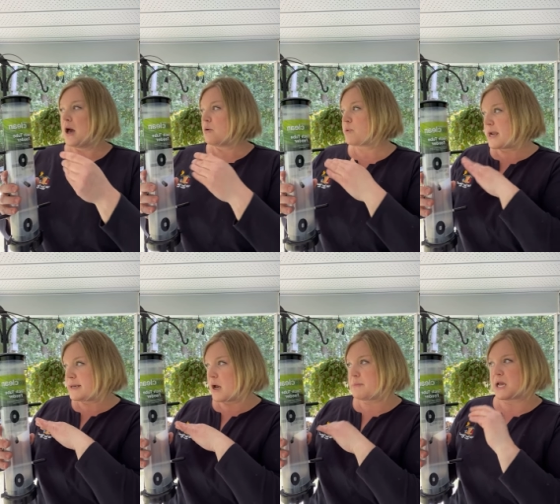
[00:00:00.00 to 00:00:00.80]
Right
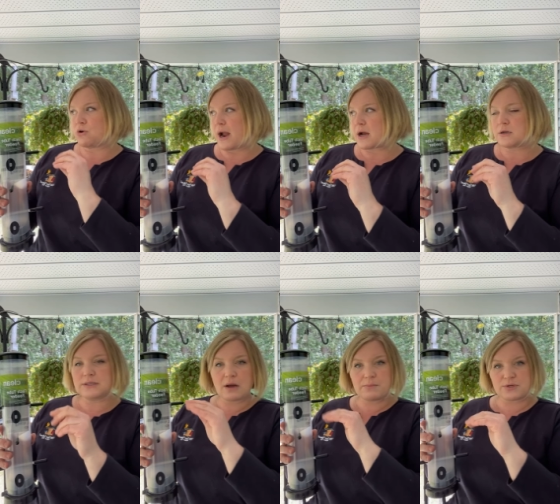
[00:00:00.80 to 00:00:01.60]
now, my grackle
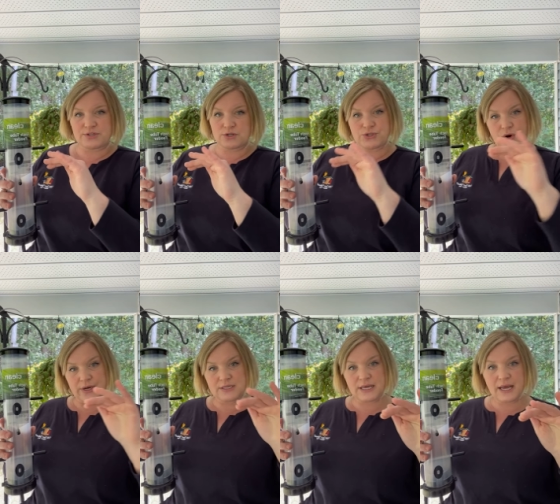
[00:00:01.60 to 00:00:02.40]
numbers are
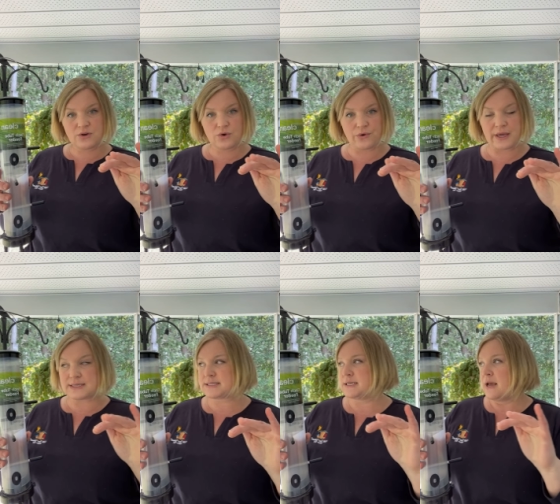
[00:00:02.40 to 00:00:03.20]
starting to
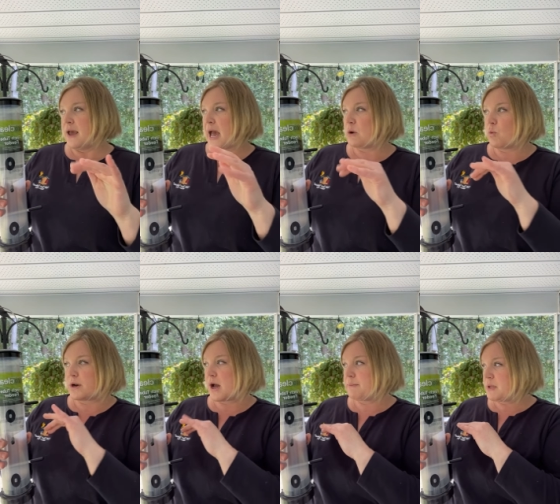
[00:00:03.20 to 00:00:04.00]
increase, and what
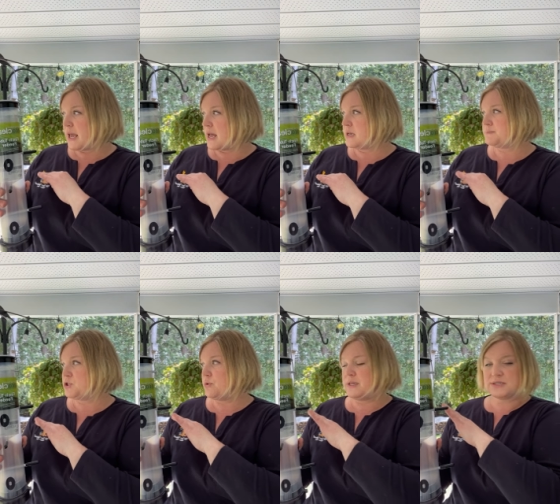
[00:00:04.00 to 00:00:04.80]
I'm going to end up
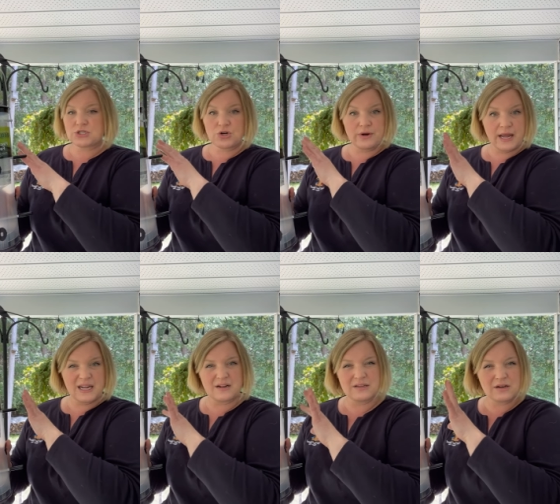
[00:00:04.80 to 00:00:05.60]
doing is
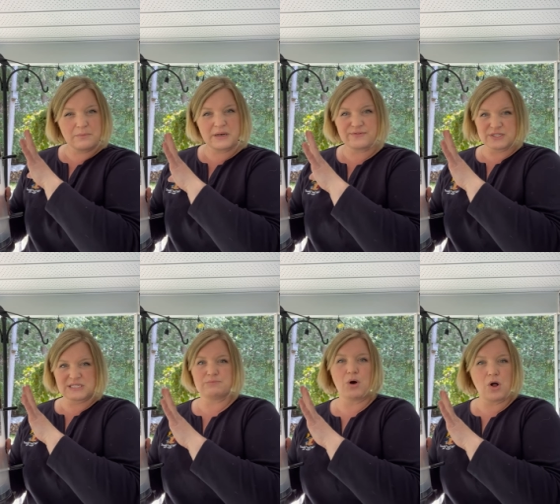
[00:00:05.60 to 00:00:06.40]
creating a little bit of a
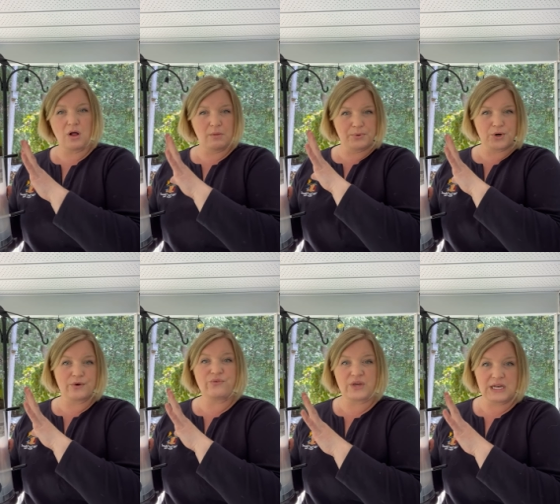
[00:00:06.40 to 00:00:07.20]
small
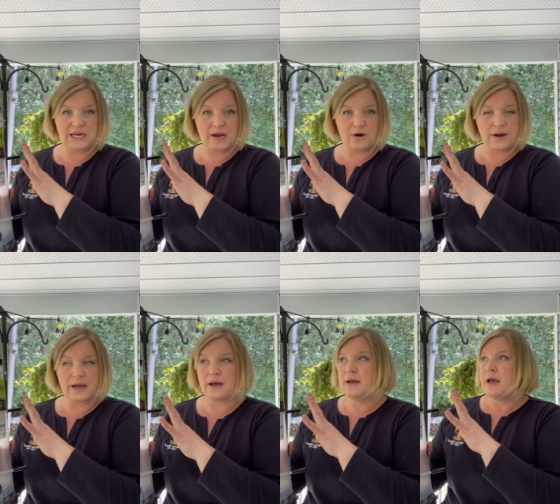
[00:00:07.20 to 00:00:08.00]
bird feeding
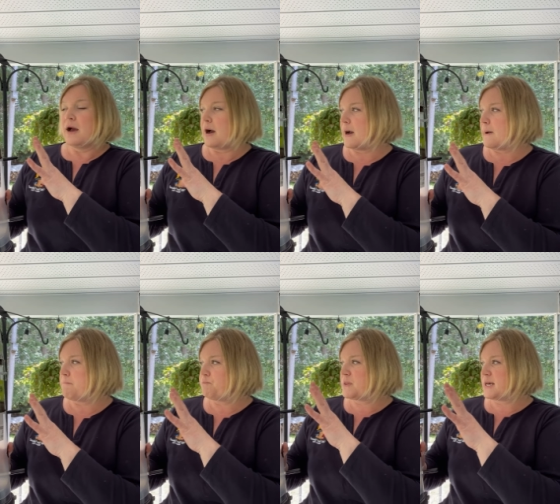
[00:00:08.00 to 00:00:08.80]
area
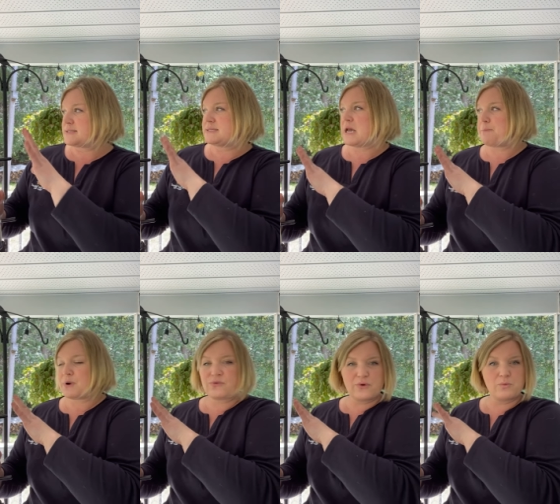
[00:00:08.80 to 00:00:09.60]
that's
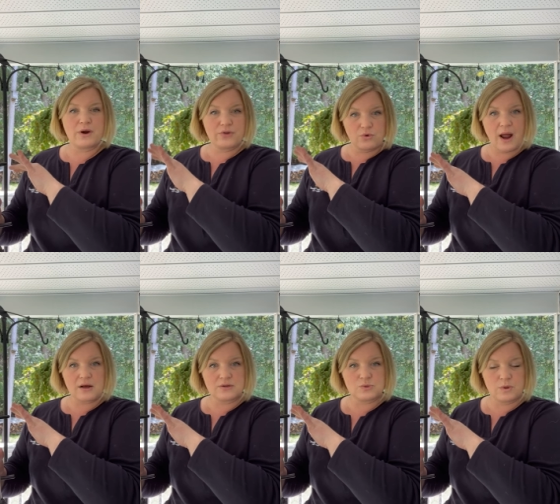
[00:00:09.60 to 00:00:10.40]
separate from where the
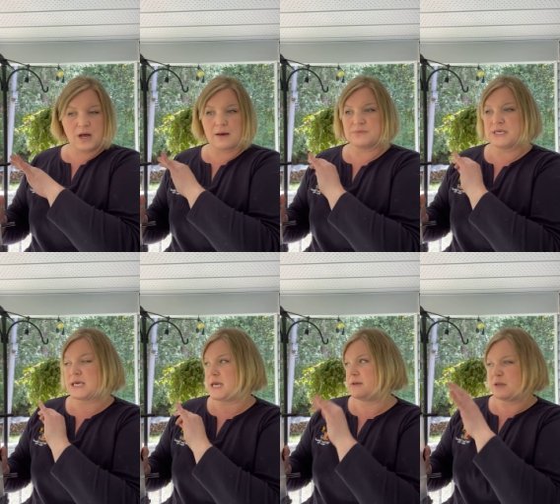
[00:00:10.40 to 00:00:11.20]
grackles will come to
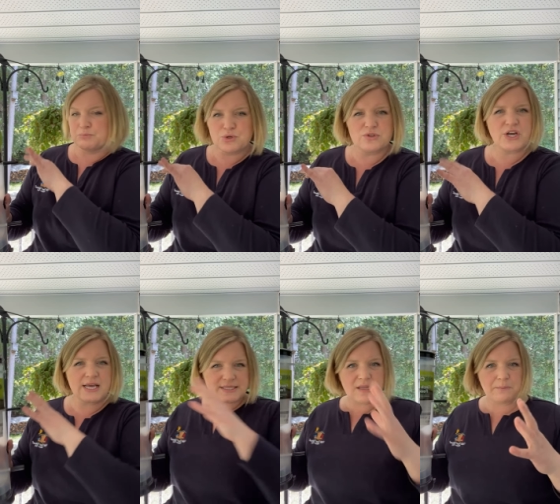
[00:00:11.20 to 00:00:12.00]
eat, and the blue
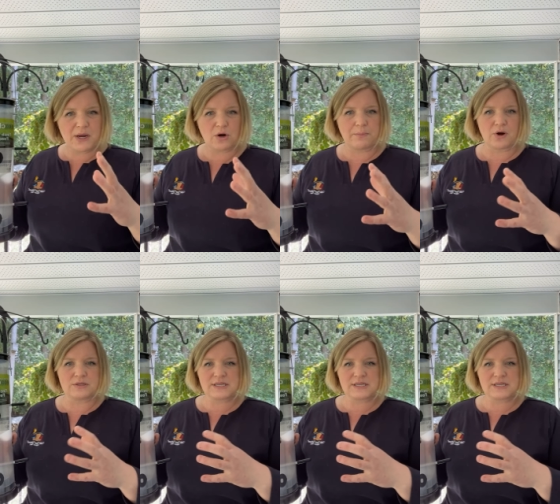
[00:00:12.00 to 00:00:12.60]
jays and the bigger birds.